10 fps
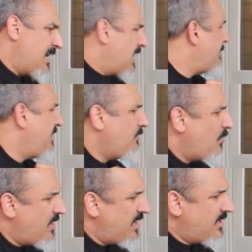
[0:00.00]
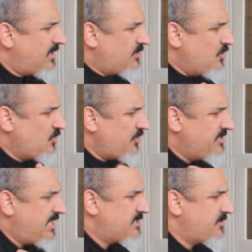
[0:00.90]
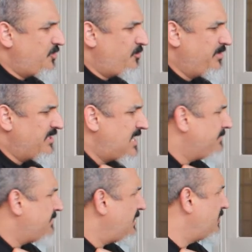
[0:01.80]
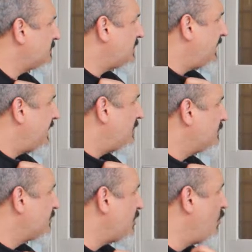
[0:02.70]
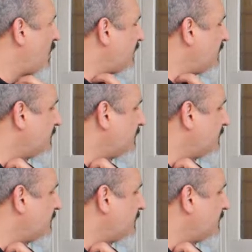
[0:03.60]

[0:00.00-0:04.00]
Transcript: I mean, it usually takes a little bit of time to clear title. Yeah. So you want to clear